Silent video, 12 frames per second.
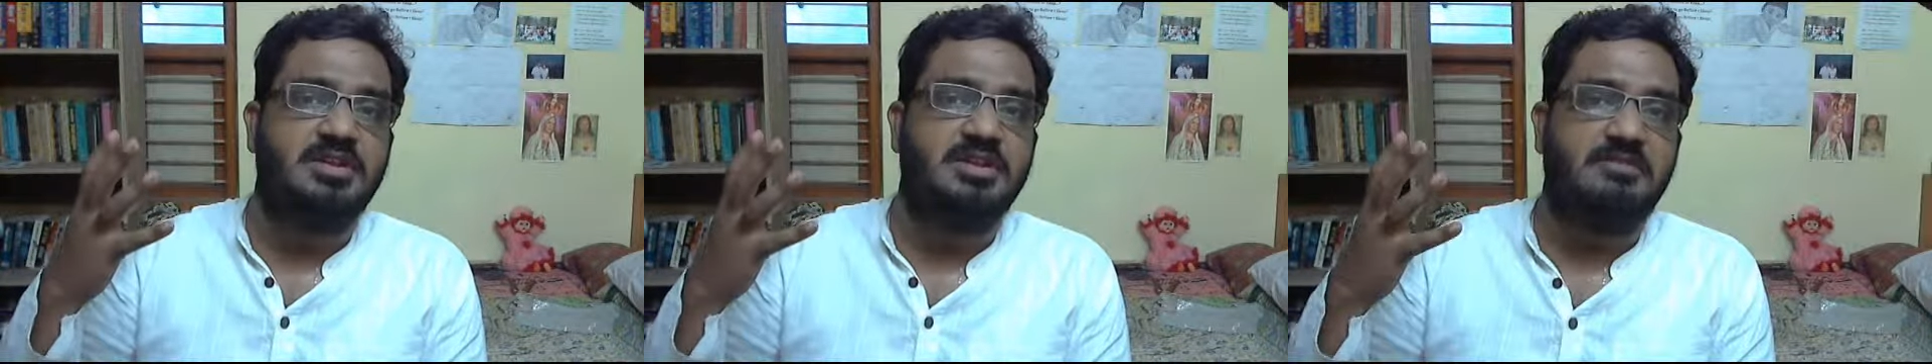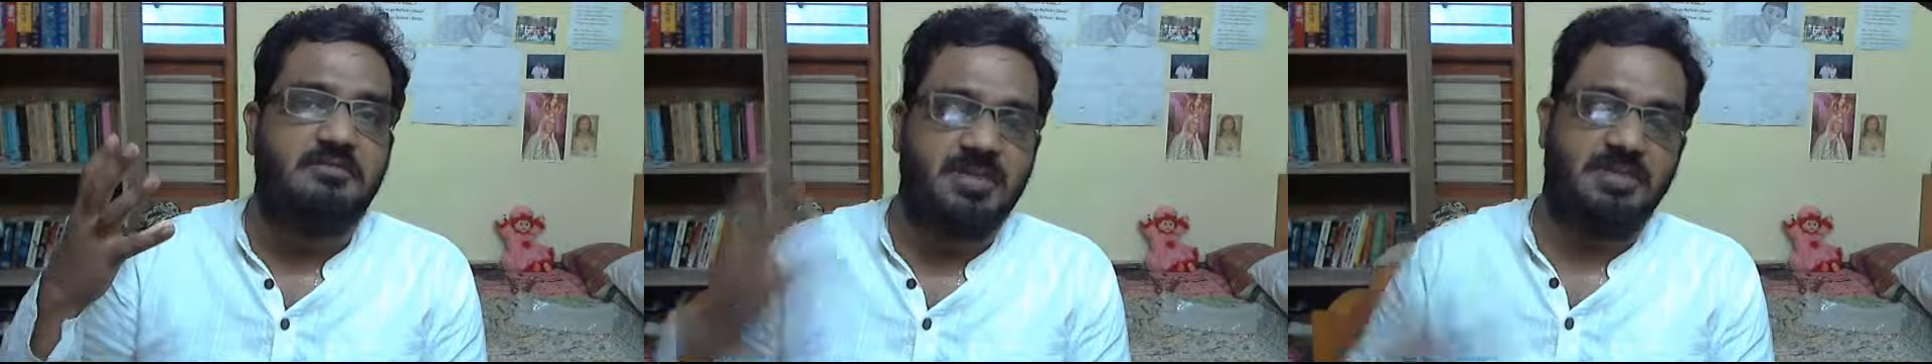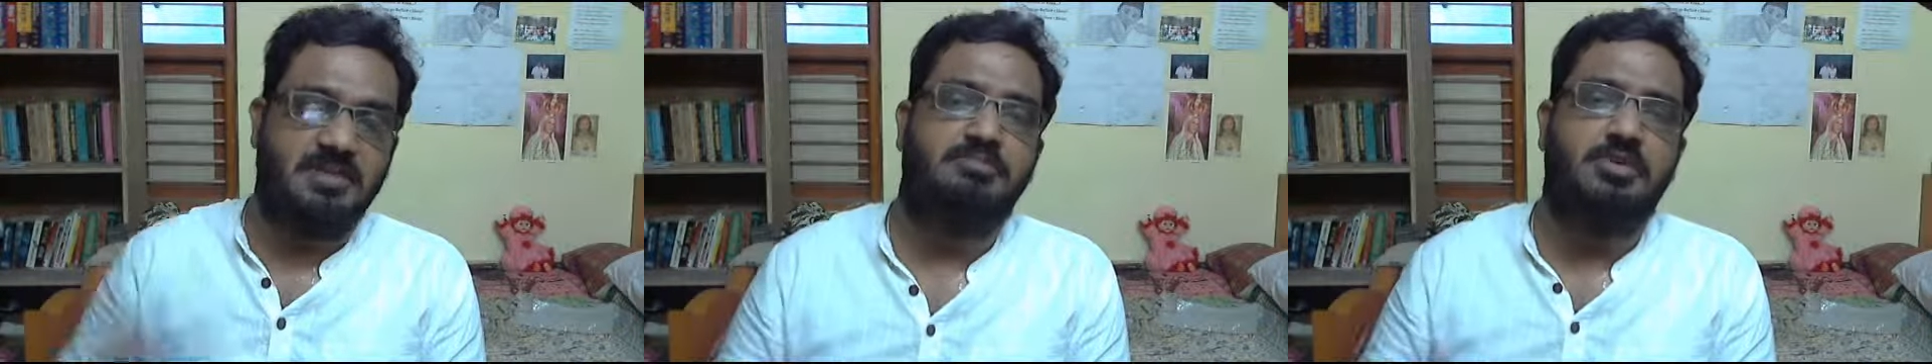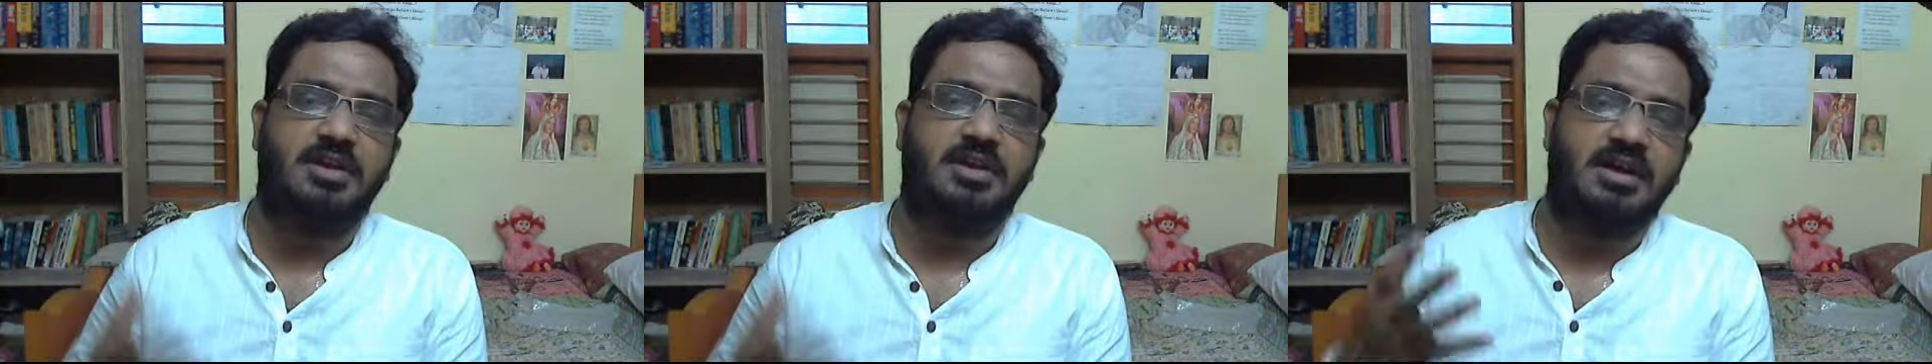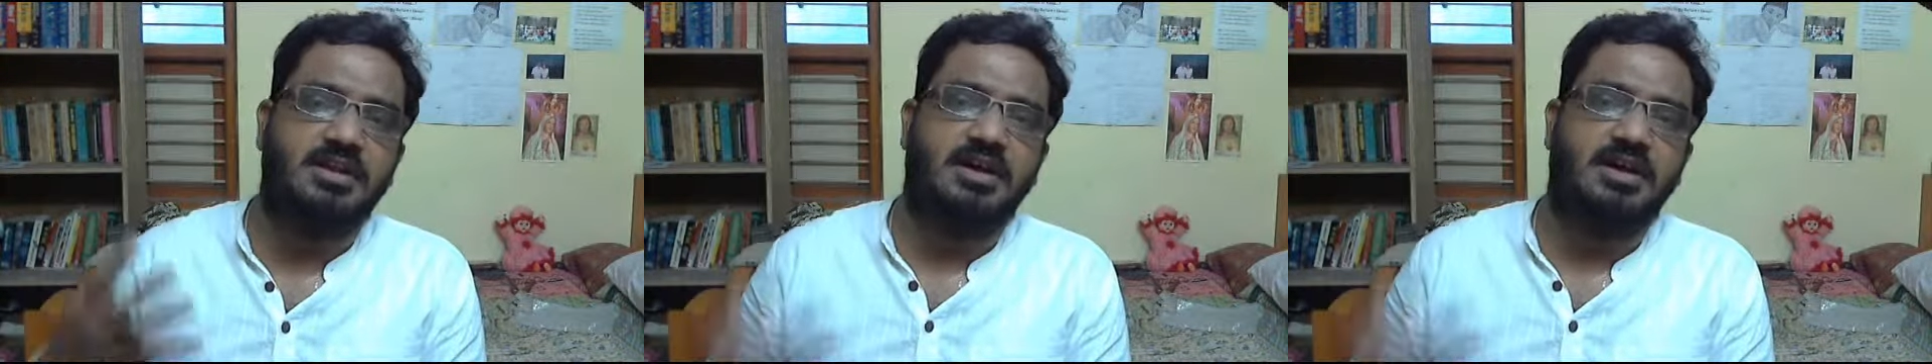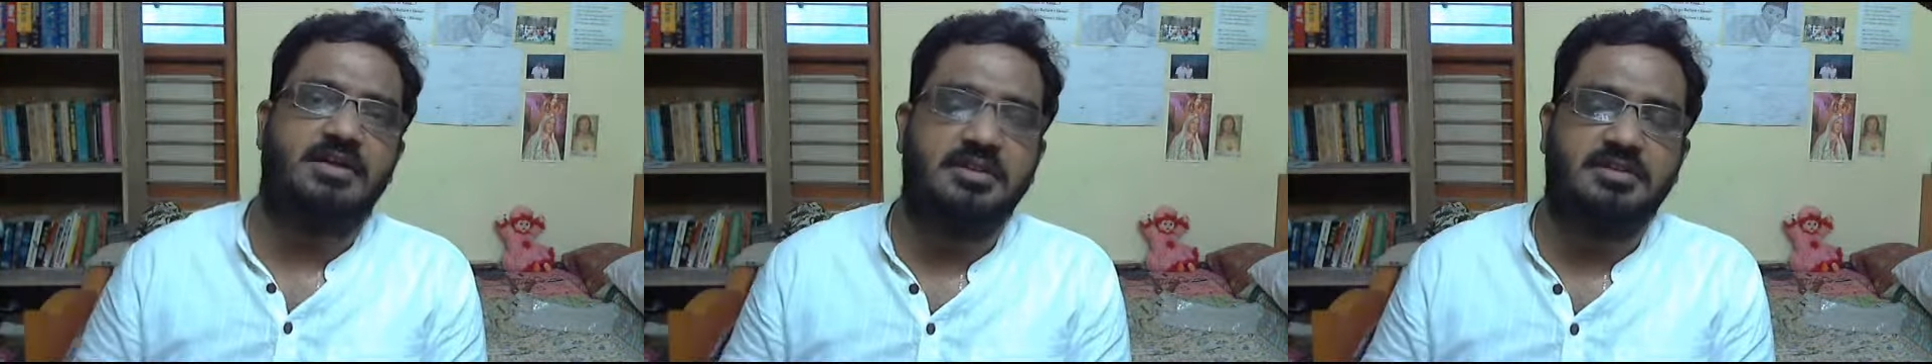the Facebook and
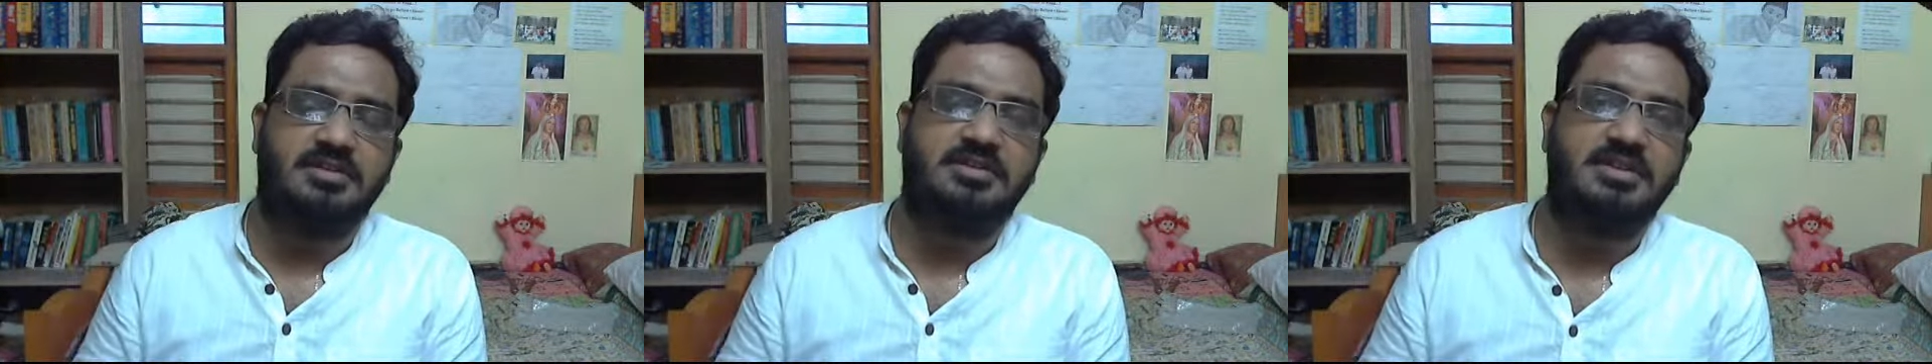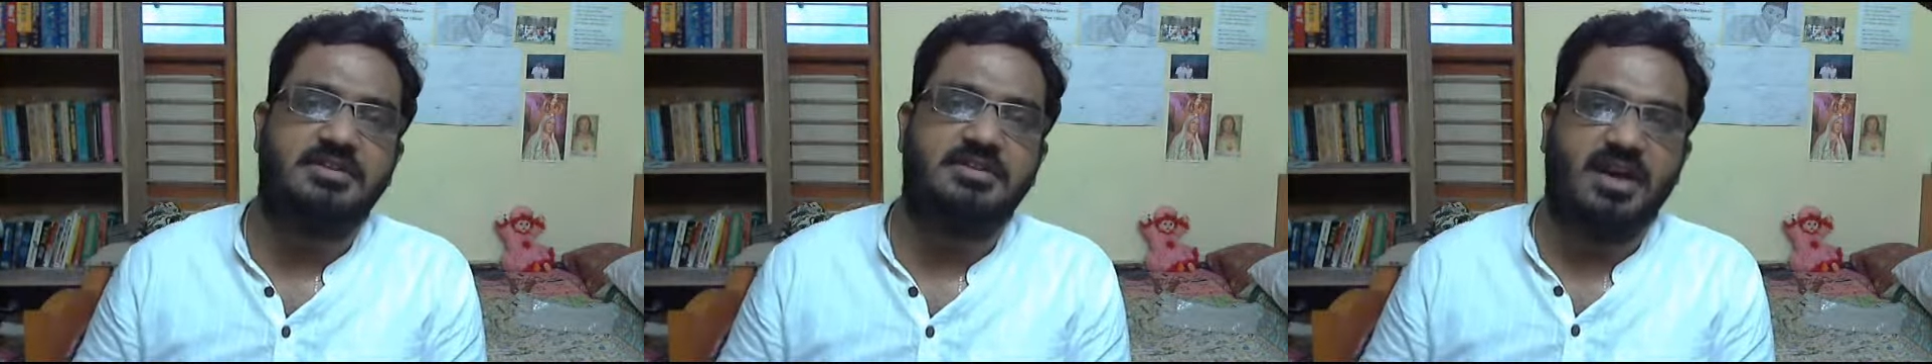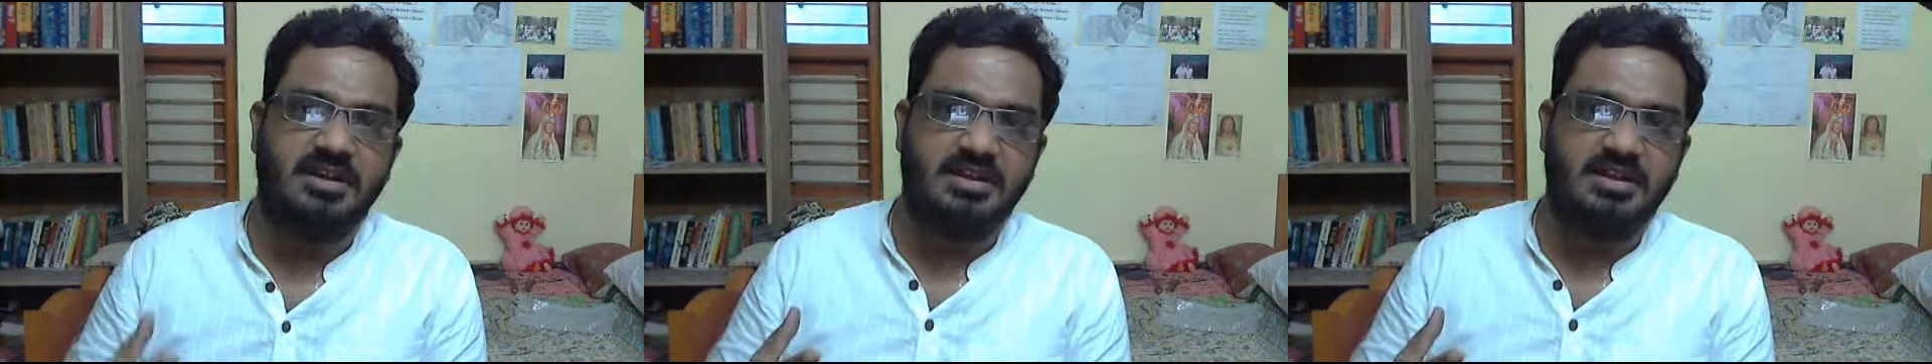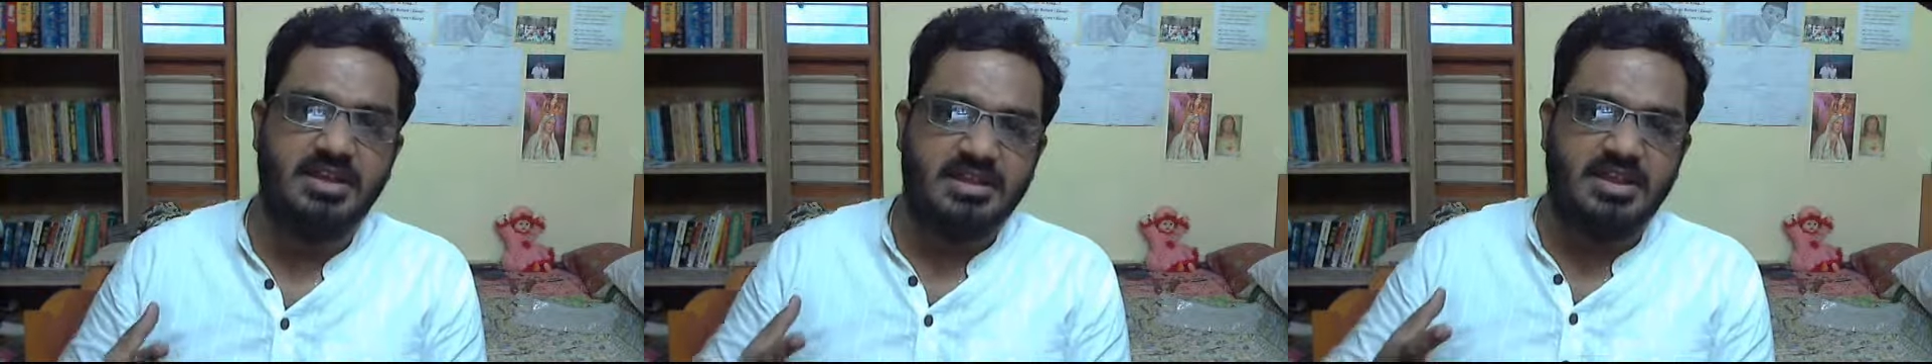other things and